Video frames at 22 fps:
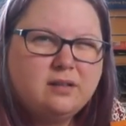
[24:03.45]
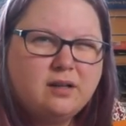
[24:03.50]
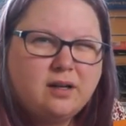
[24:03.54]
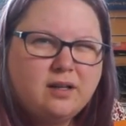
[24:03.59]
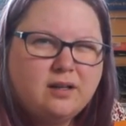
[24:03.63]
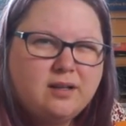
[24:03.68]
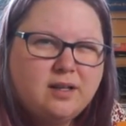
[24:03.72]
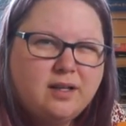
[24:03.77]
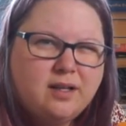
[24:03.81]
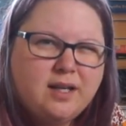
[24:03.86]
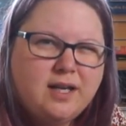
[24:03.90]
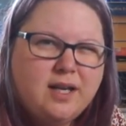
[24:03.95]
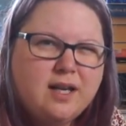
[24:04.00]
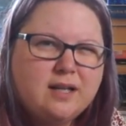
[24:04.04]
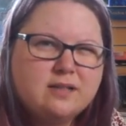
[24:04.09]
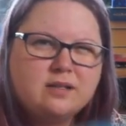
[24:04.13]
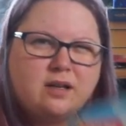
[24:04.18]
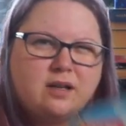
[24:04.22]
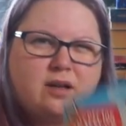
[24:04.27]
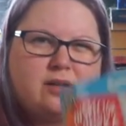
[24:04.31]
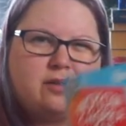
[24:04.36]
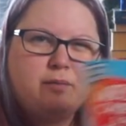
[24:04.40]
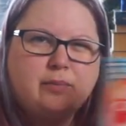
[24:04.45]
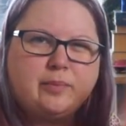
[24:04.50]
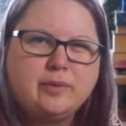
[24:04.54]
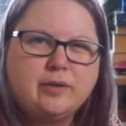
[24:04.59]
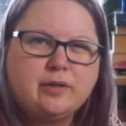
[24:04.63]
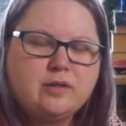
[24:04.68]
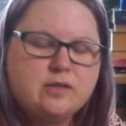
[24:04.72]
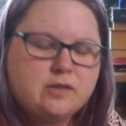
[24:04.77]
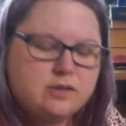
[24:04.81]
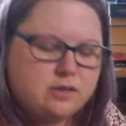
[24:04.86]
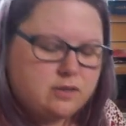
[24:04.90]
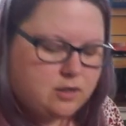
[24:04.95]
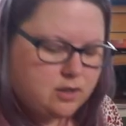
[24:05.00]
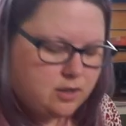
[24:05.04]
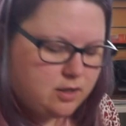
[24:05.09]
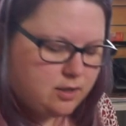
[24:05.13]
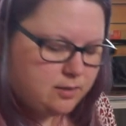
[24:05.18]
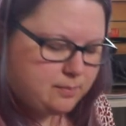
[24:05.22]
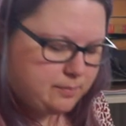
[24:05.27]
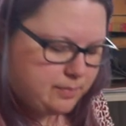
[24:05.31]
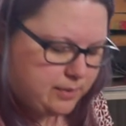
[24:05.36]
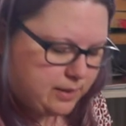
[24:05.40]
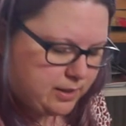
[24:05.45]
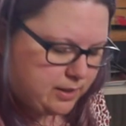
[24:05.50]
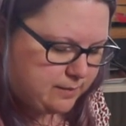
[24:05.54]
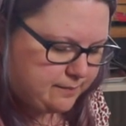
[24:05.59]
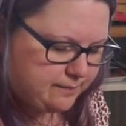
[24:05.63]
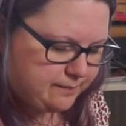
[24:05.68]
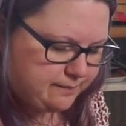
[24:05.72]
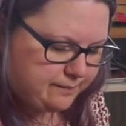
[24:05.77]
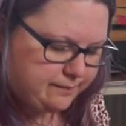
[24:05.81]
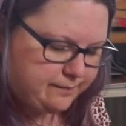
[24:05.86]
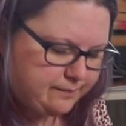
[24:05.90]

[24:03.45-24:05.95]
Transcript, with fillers: I think he has other books, but